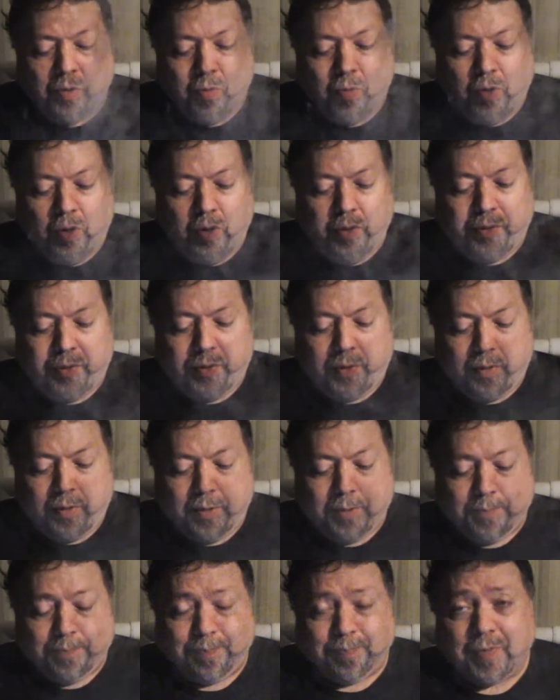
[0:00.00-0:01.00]

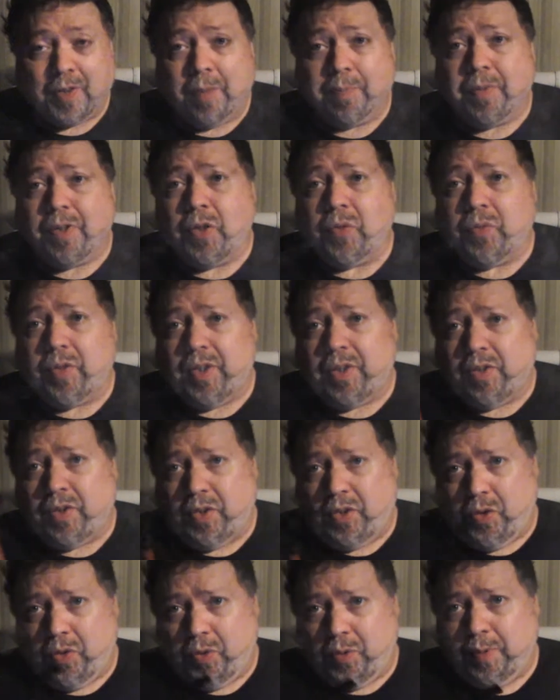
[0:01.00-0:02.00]
Walter, I'm going to read to
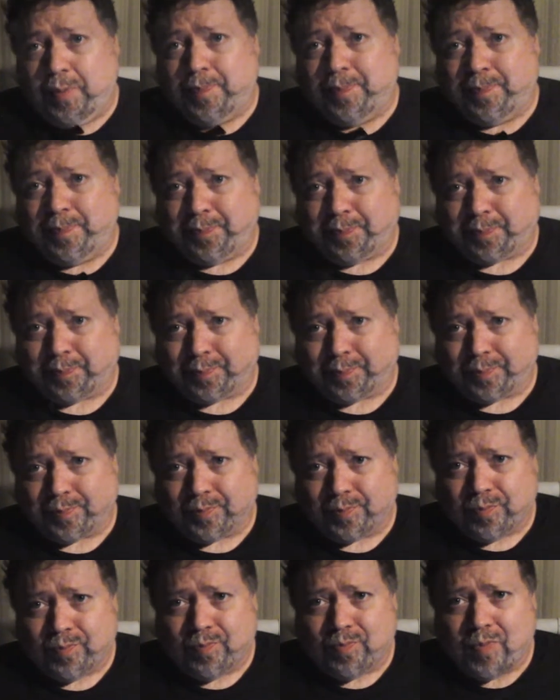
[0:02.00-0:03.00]
you
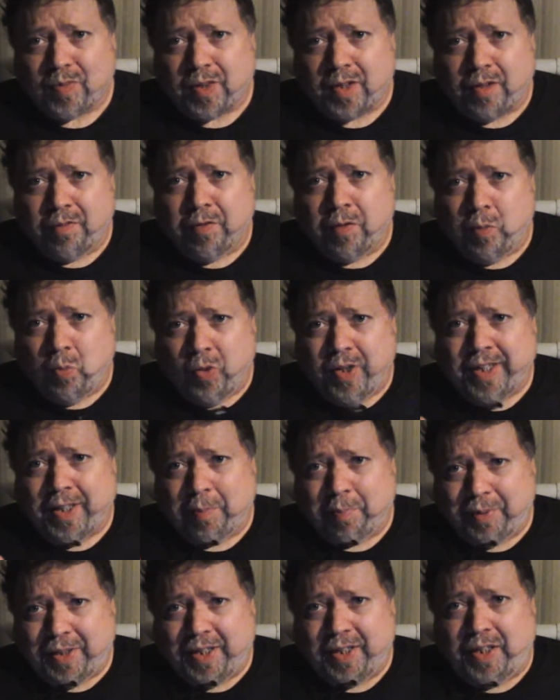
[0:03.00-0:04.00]
from
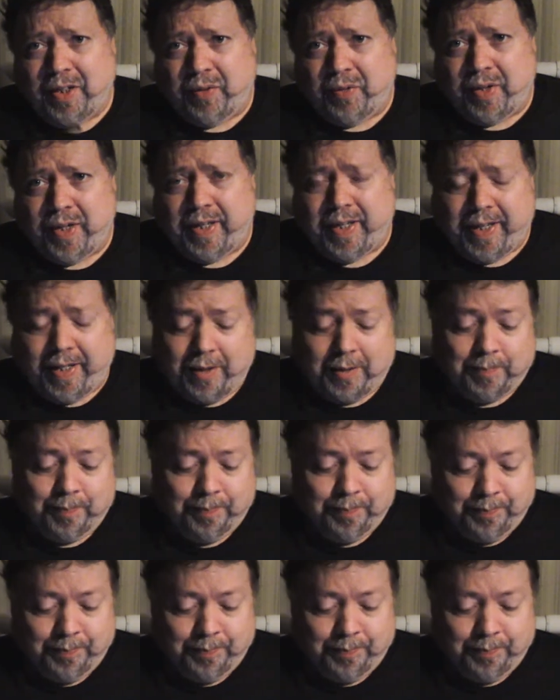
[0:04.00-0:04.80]
Wikipedia right now.